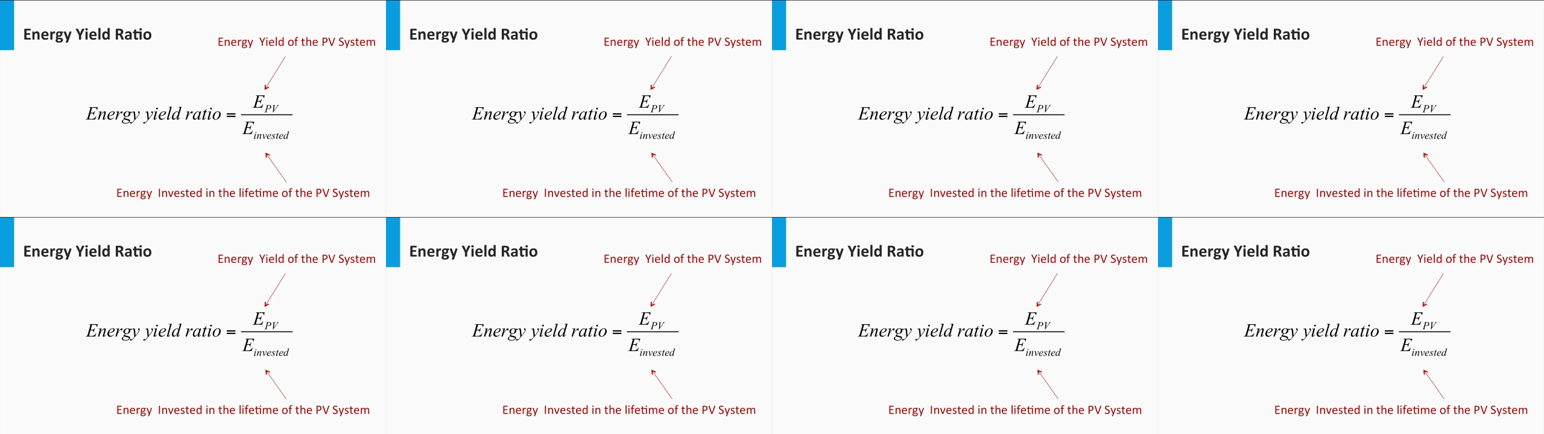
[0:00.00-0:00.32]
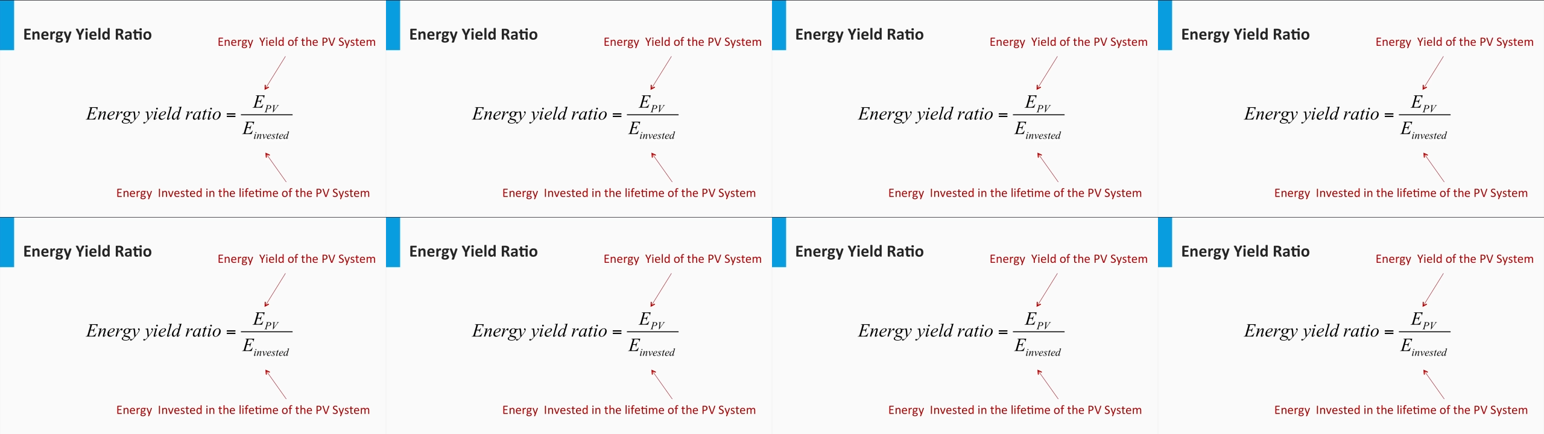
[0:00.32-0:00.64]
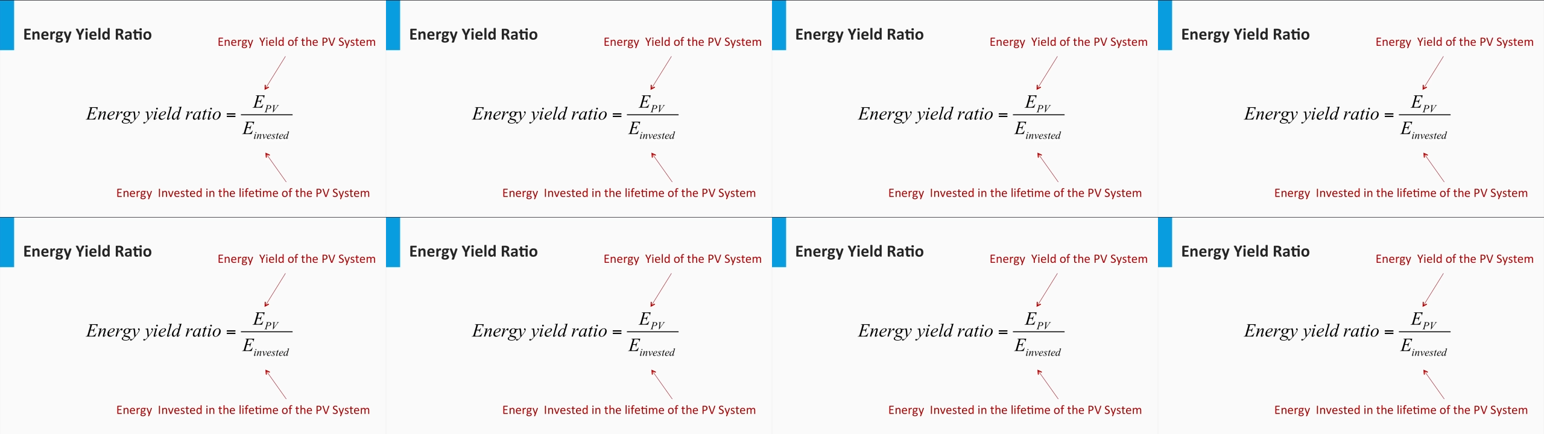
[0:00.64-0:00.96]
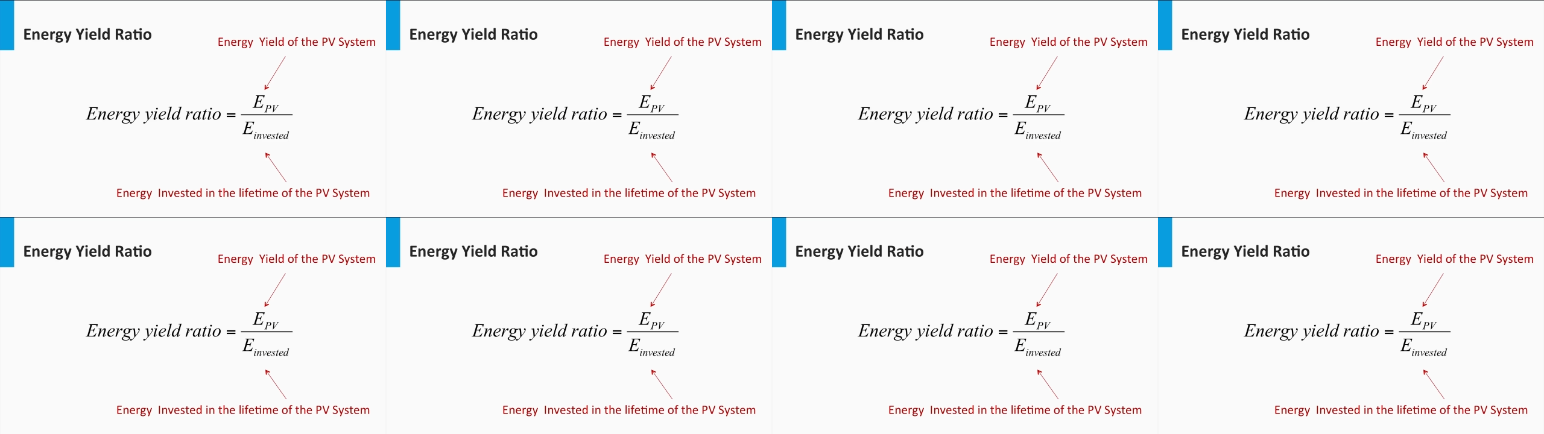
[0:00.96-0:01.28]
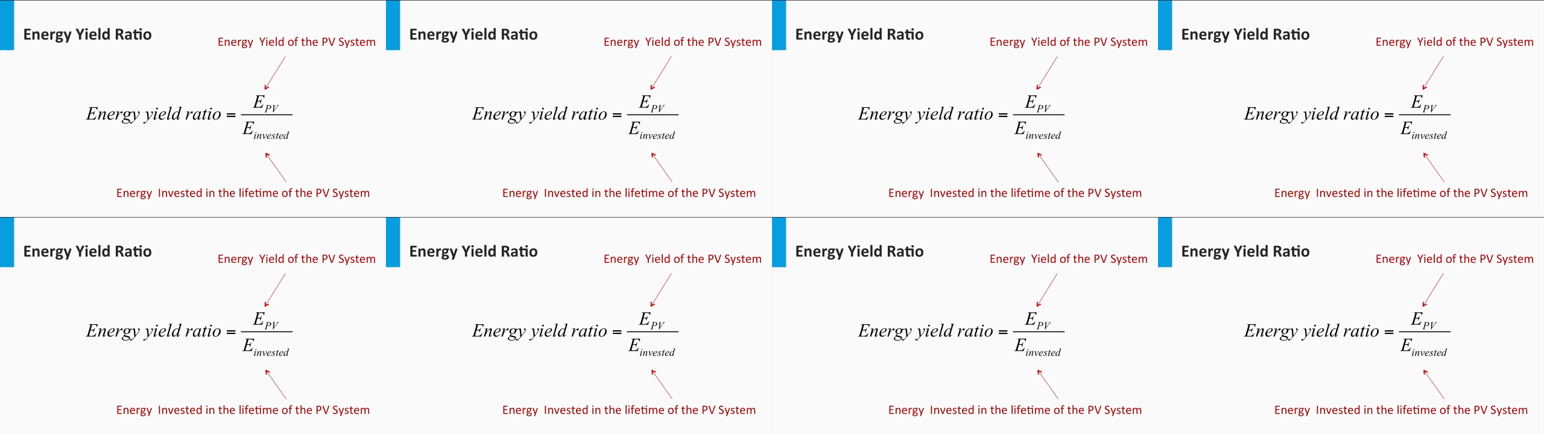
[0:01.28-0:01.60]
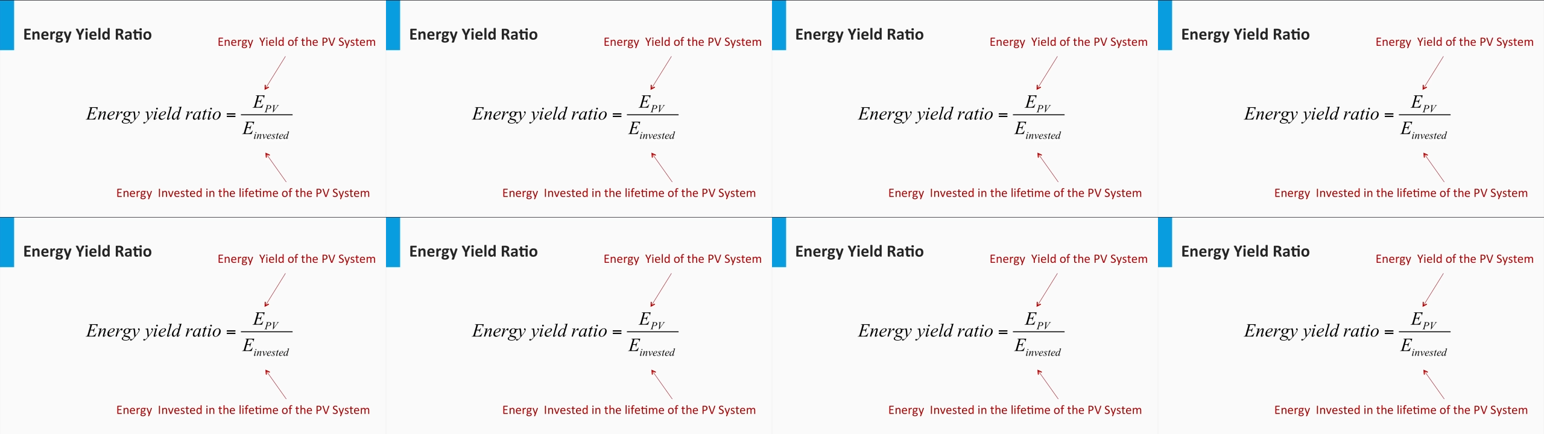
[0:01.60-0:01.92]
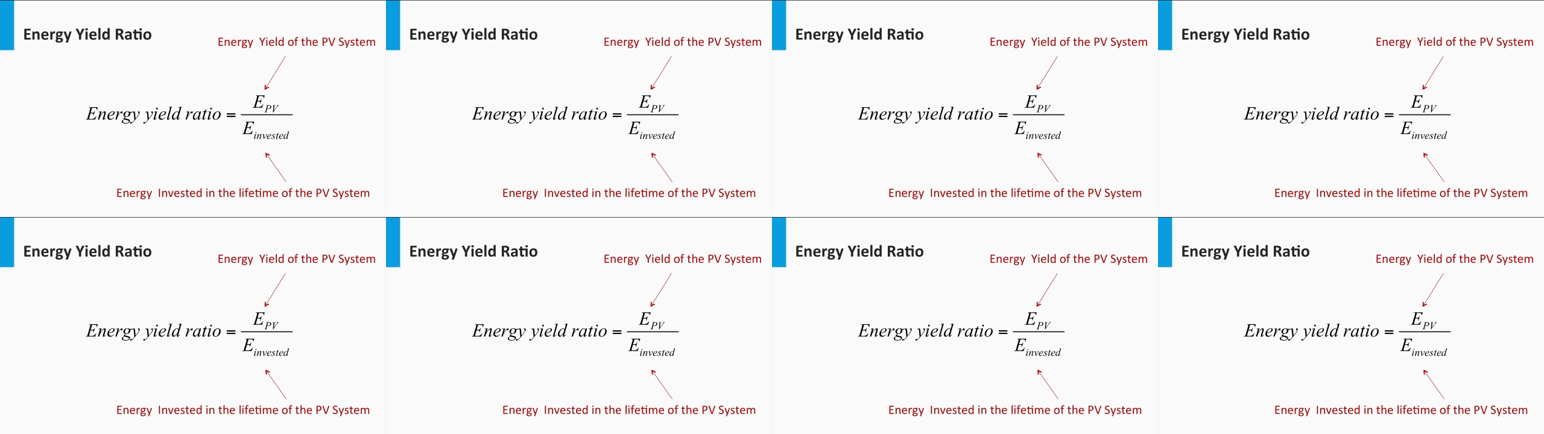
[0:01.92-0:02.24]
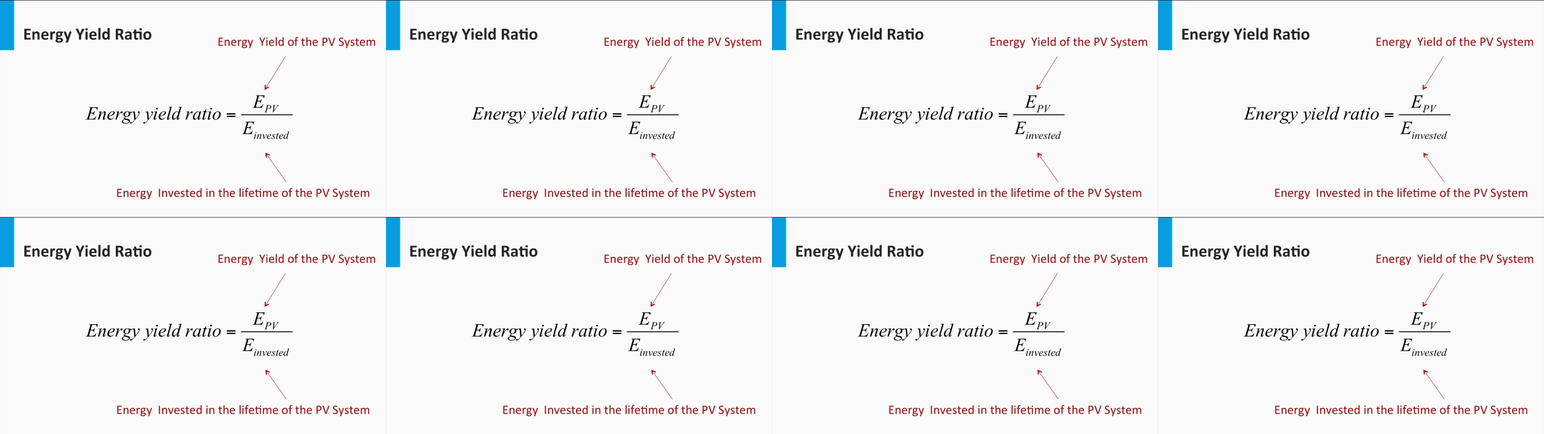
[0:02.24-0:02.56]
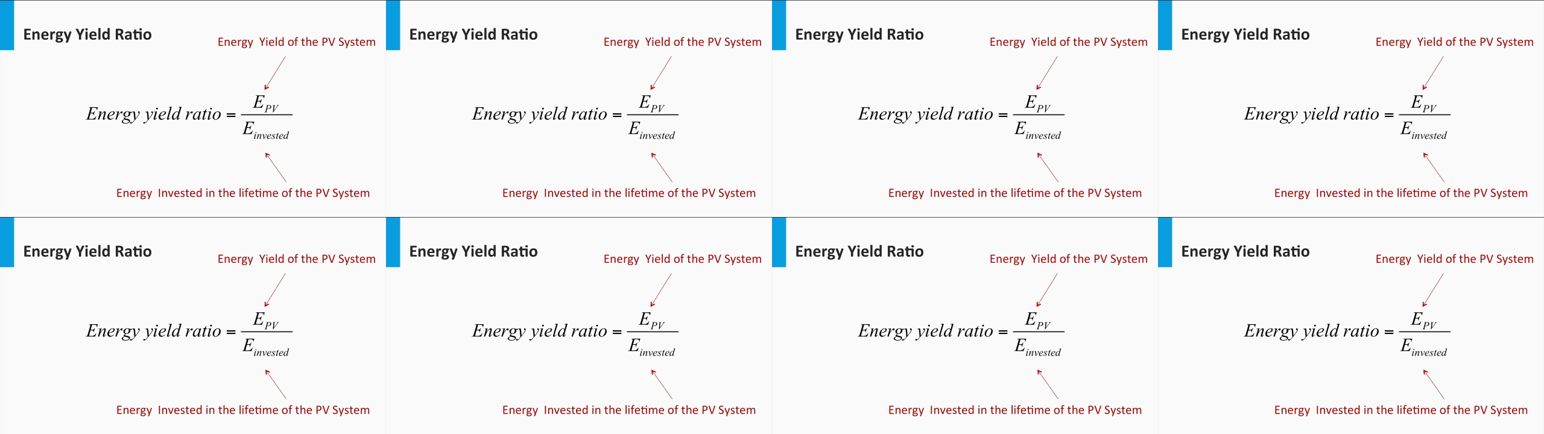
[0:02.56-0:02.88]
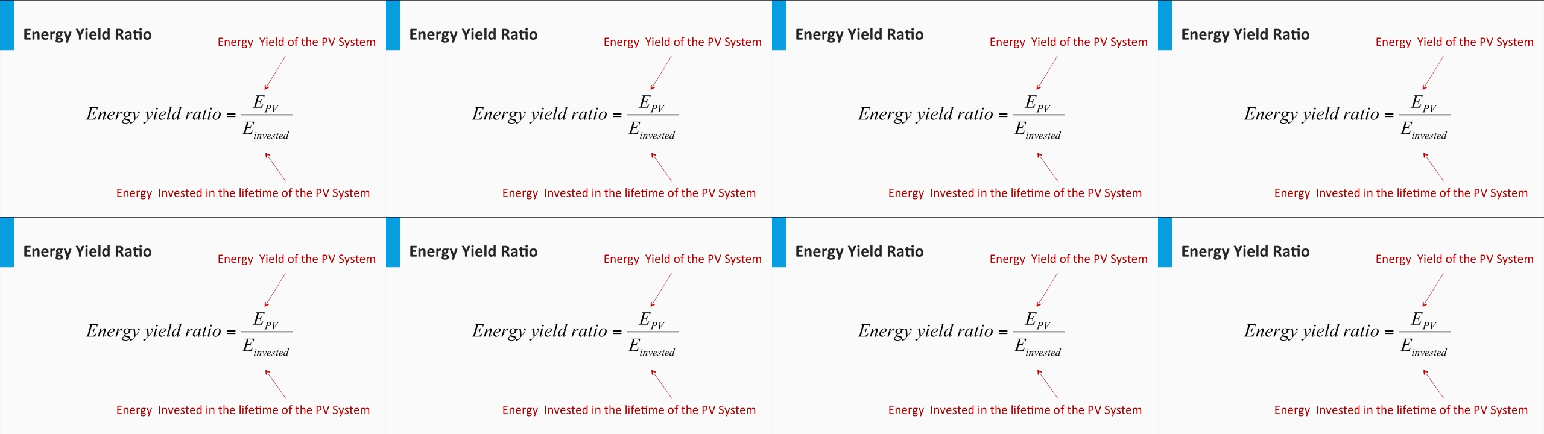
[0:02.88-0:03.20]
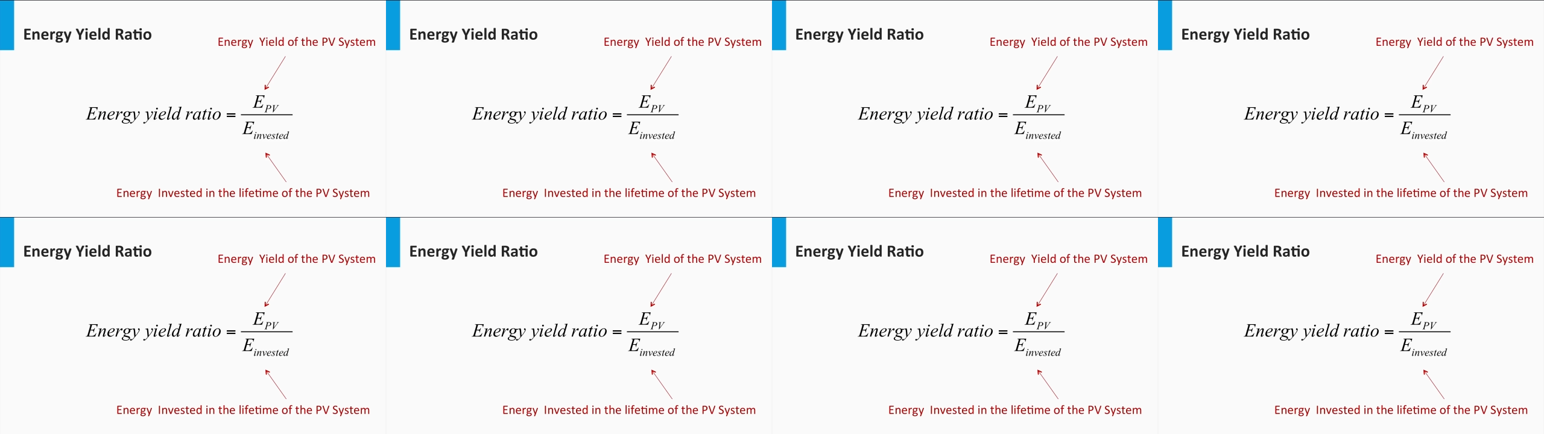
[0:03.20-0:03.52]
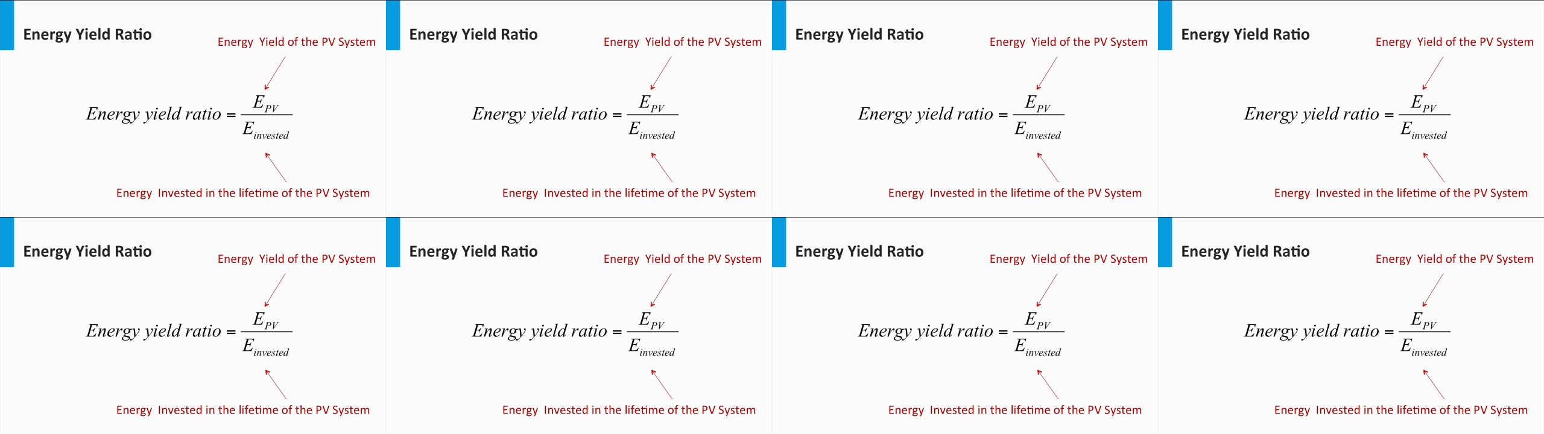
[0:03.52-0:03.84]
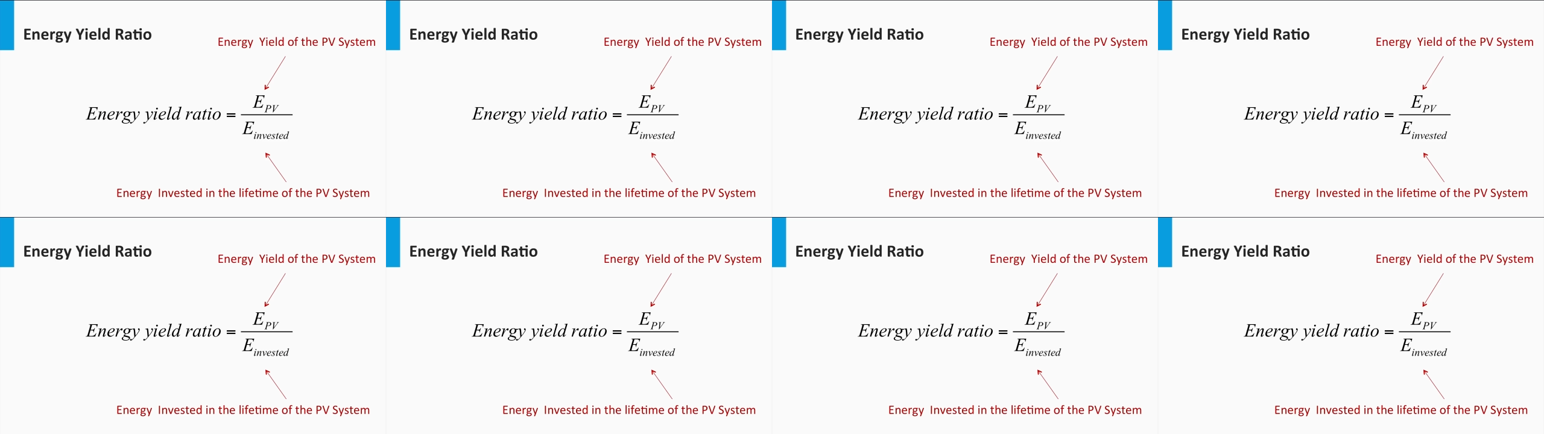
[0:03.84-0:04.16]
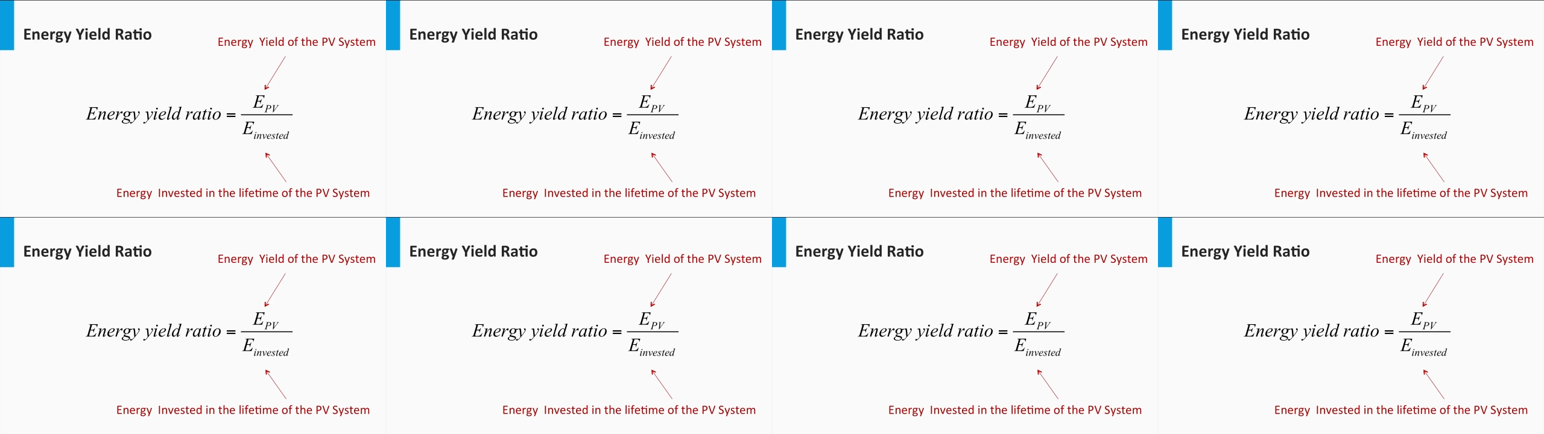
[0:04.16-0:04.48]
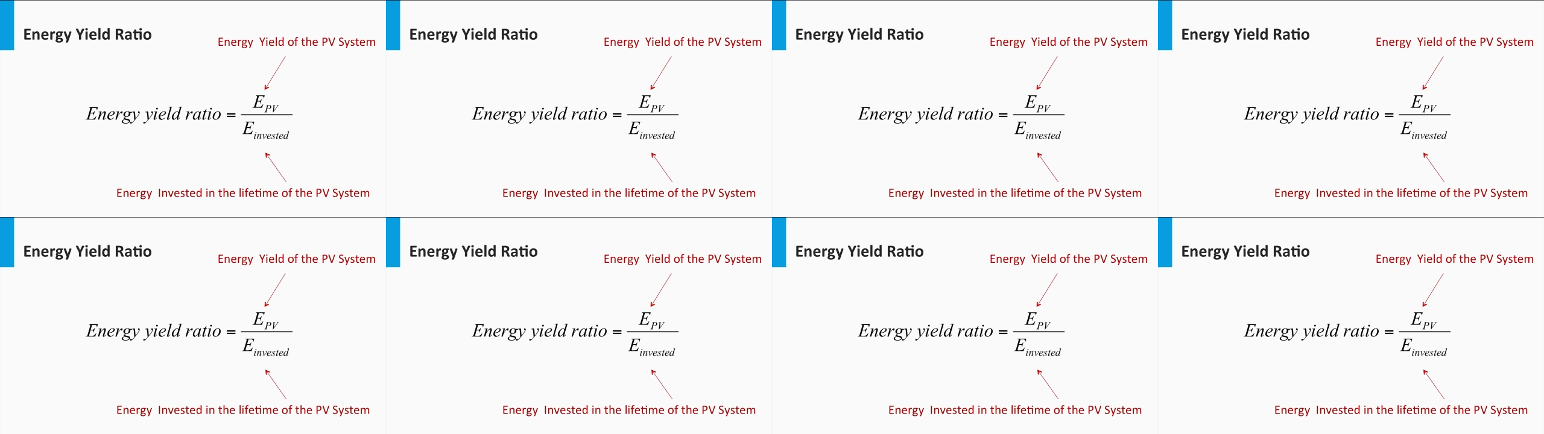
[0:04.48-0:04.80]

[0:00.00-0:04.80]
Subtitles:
Nobody's mouth can be seen.